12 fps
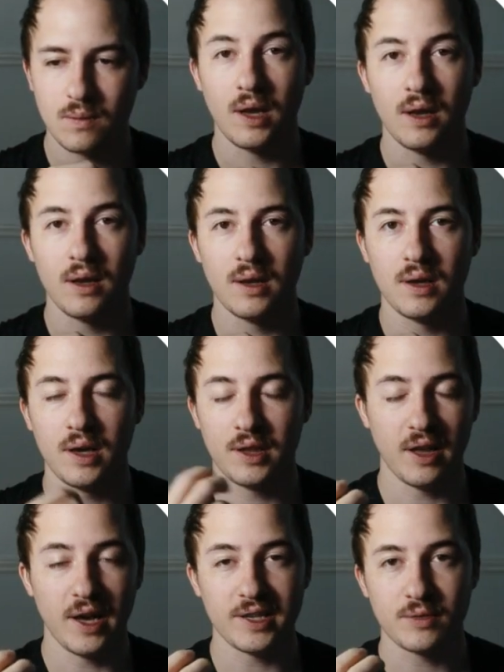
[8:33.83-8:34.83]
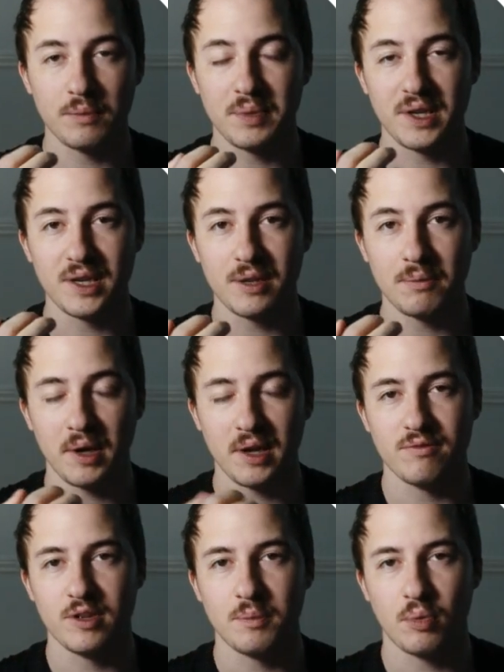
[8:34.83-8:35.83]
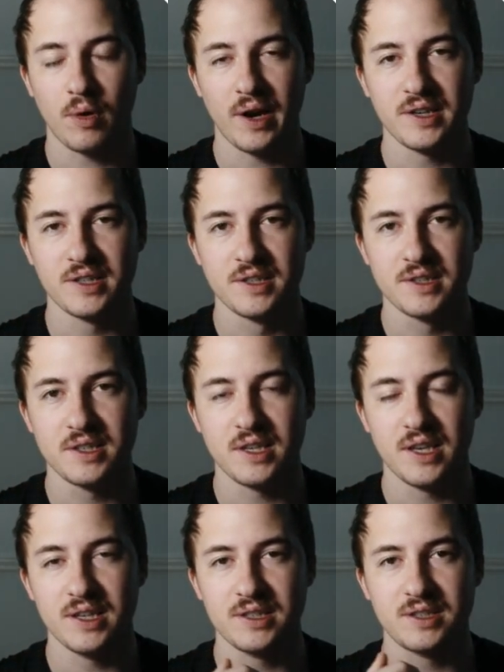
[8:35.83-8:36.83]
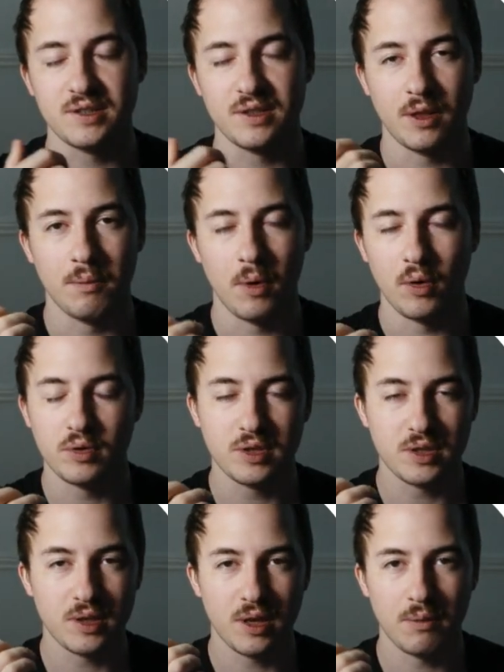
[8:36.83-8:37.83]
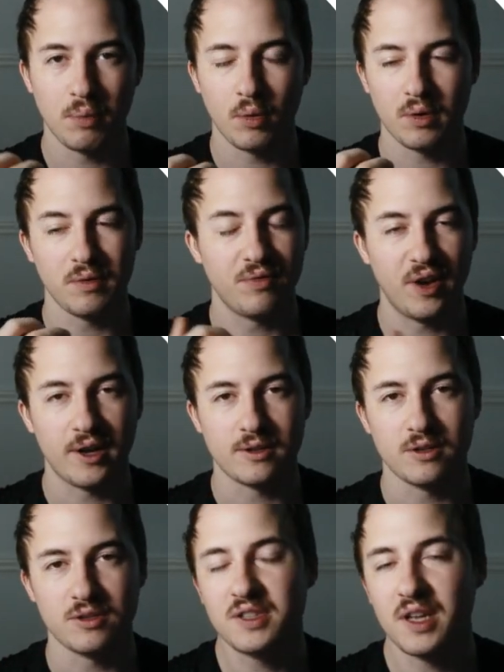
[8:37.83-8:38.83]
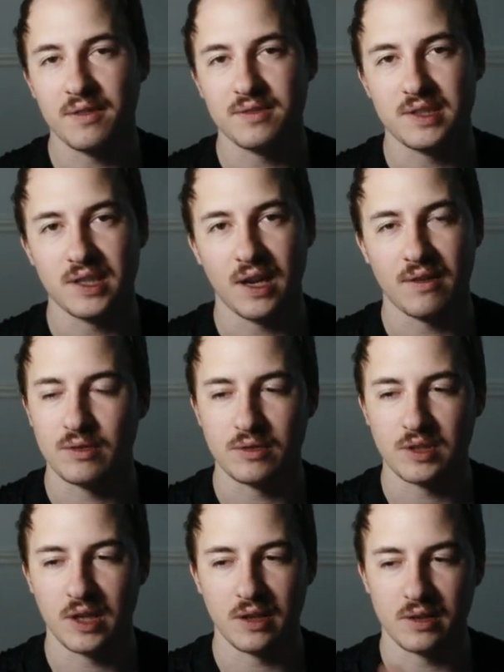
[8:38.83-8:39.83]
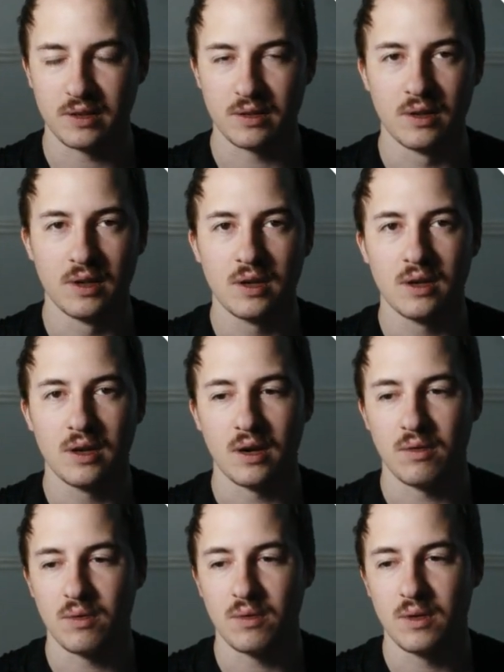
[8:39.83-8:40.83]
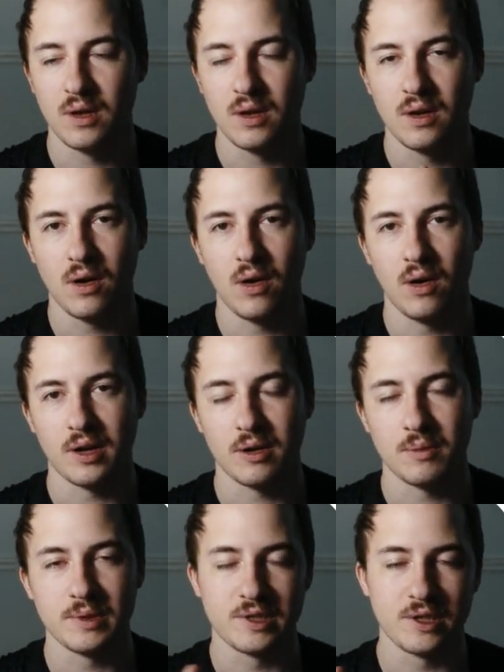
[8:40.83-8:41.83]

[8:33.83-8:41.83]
in the last one, being competitively priced is the most important factors that I've seen after selling on Amazon.